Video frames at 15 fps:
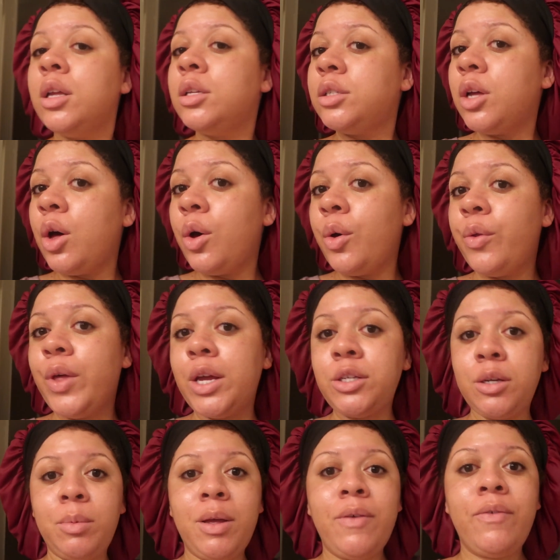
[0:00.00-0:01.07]
So that
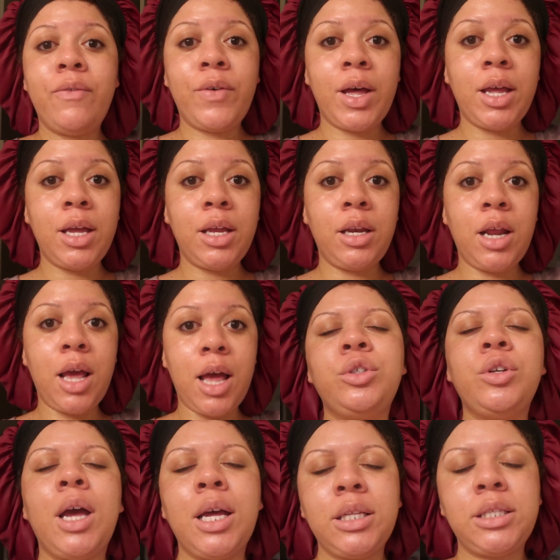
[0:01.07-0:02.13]
should be fun.
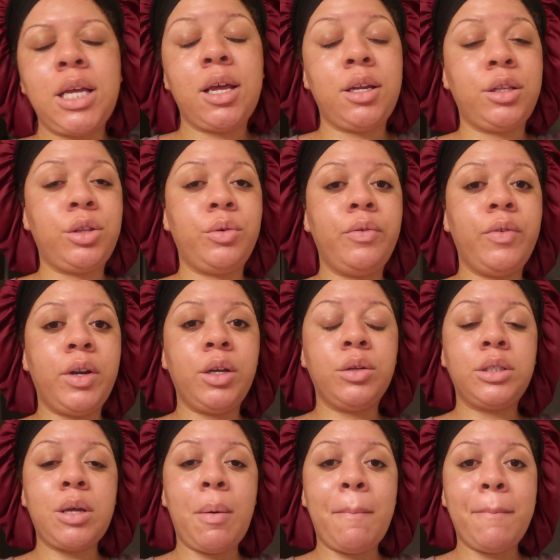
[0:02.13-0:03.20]
try to edit three
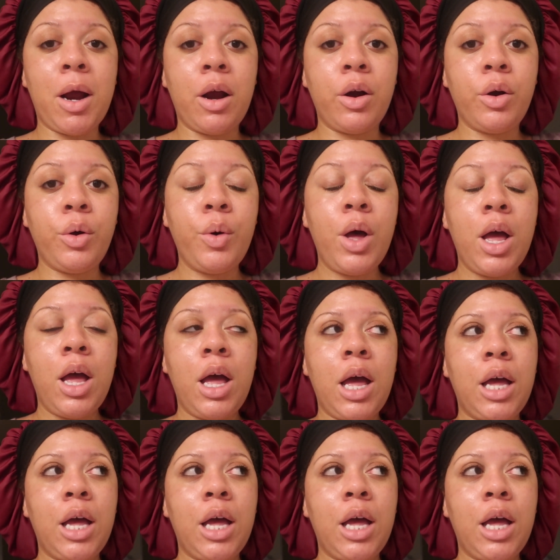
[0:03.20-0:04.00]
videos tomorrow.